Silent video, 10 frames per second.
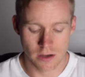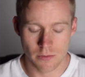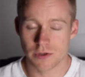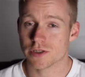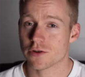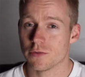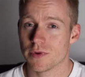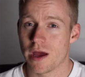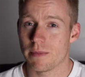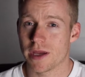which is good
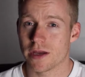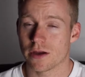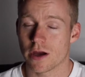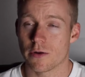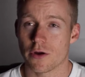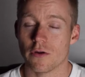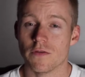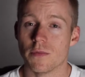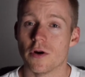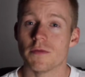without going
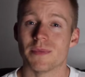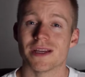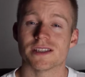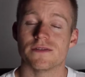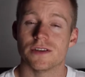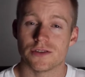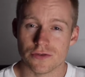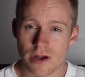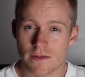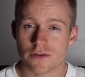overboard, because if you
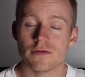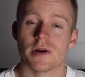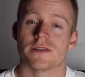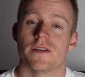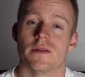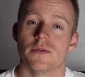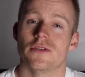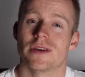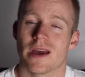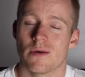do have too much phenibut,
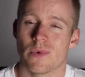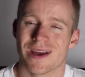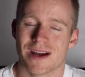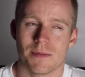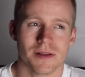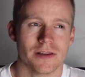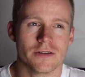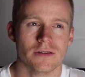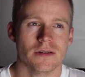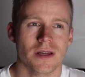you can wake up a
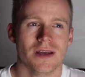little